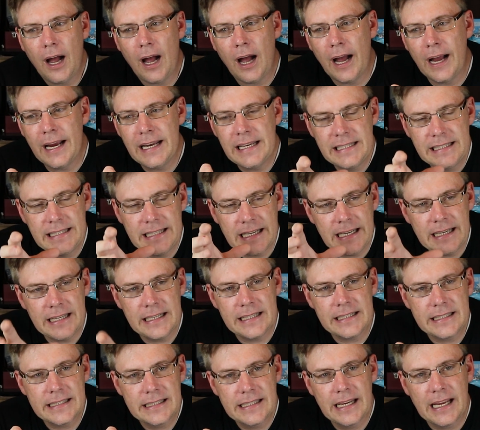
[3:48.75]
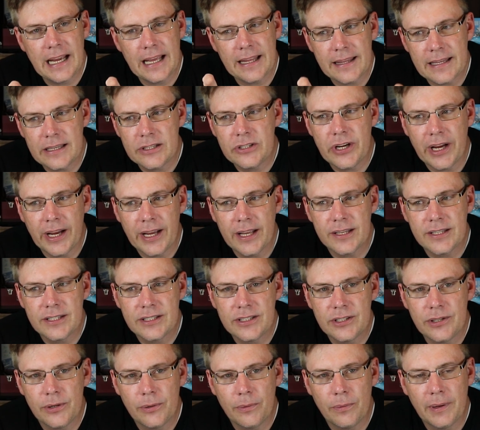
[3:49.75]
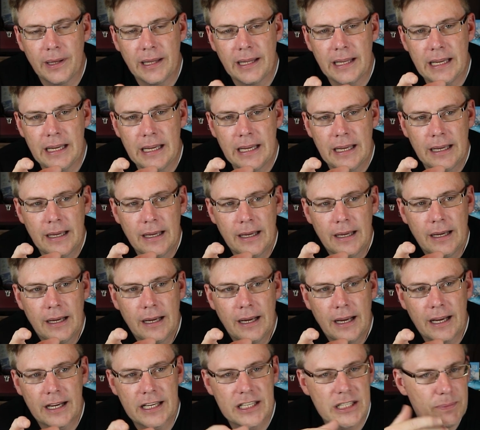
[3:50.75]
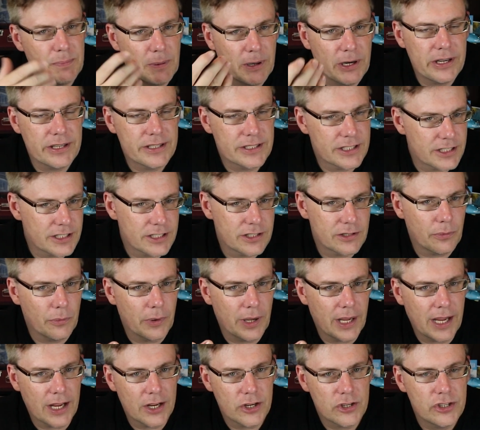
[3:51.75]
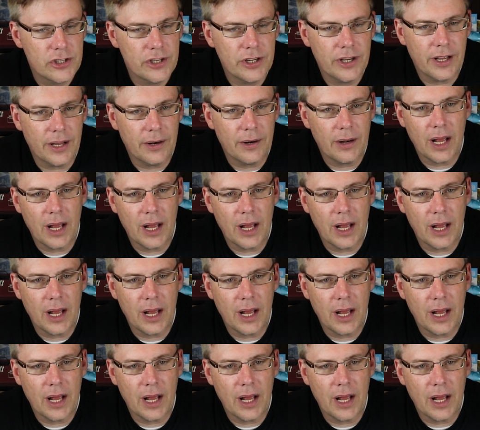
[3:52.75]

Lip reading: I didn't get the chance to really experience this the way I should.